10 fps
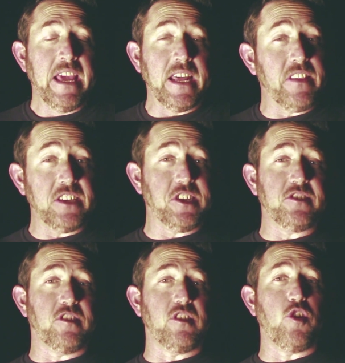Now, this
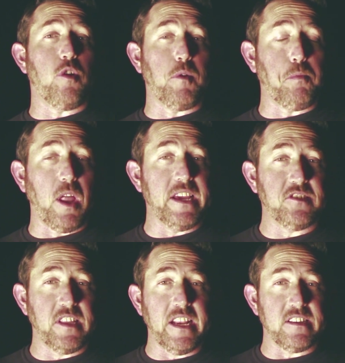isn't the normal place
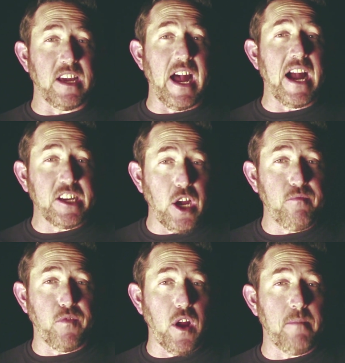that I
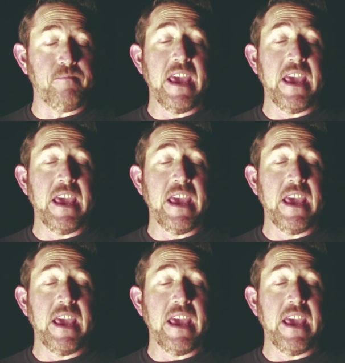come from.